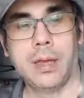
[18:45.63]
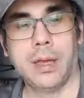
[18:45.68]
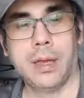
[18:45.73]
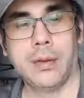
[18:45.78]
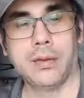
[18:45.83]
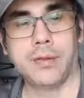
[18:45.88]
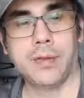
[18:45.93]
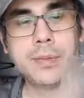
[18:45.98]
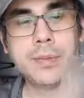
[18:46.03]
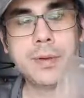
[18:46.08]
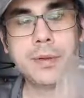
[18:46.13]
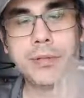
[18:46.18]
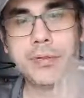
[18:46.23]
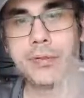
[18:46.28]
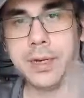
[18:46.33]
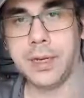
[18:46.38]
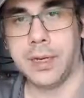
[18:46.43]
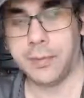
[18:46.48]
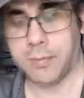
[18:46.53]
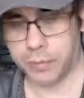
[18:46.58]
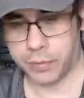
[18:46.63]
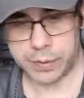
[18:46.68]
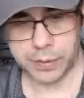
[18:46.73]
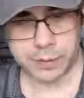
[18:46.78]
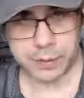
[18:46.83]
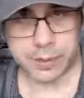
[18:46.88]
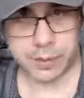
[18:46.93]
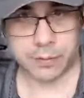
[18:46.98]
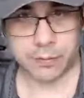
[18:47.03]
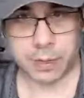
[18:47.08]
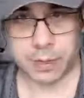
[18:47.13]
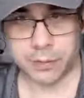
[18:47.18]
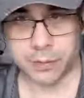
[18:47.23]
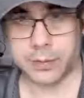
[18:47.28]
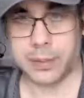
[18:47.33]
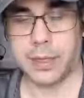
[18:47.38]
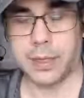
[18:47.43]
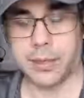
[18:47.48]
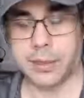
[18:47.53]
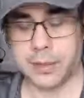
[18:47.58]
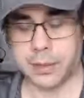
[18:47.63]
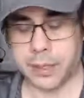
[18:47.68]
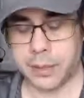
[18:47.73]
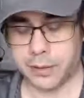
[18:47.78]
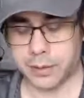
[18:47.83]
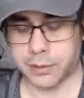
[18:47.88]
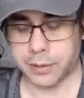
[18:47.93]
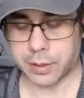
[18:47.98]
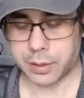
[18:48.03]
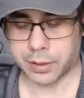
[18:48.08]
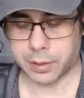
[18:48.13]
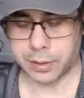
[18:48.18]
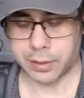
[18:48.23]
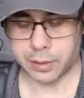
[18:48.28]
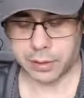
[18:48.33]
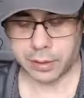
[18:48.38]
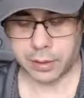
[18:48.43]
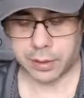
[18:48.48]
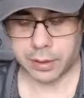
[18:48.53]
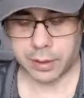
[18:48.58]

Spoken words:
and see about 3D printing it rather than laser cutting.